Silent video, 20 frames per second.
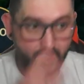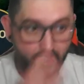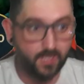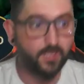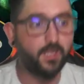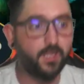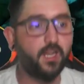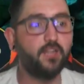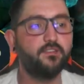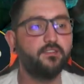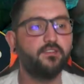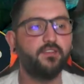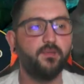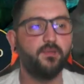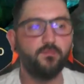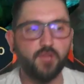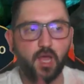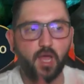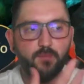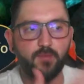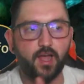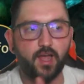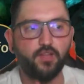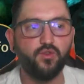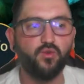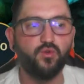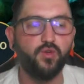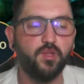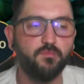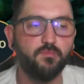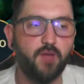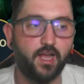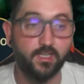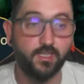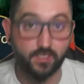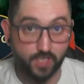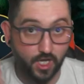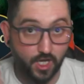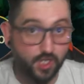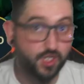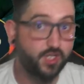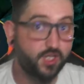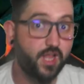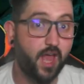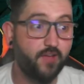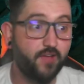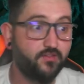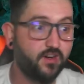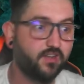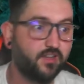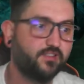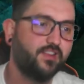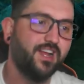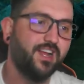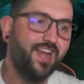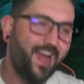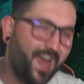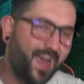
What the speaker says: And then at the same time, I'm doing my dungeon divers,